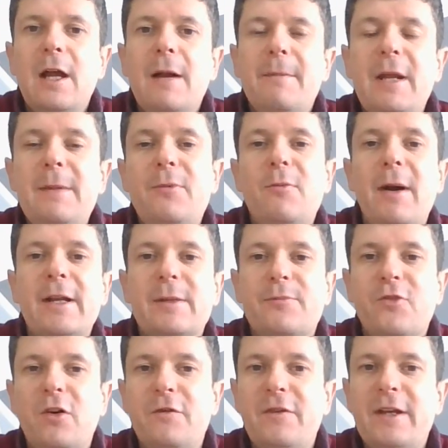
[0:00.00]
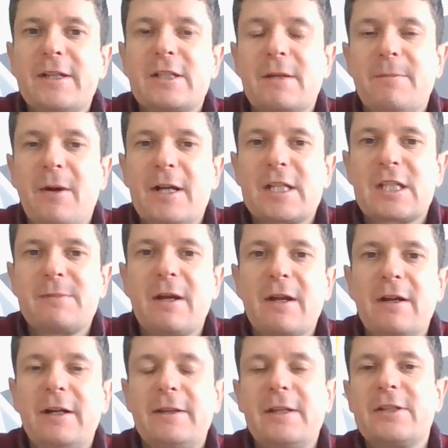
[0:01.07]
People made a profit by
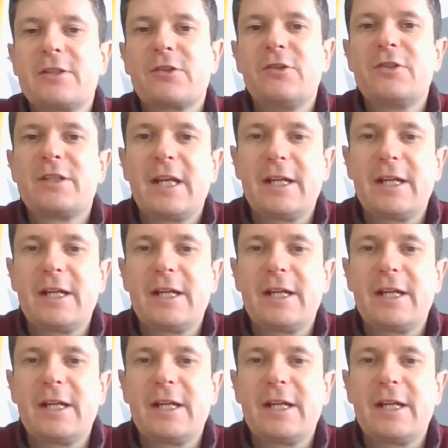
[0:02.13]
smuggling these goods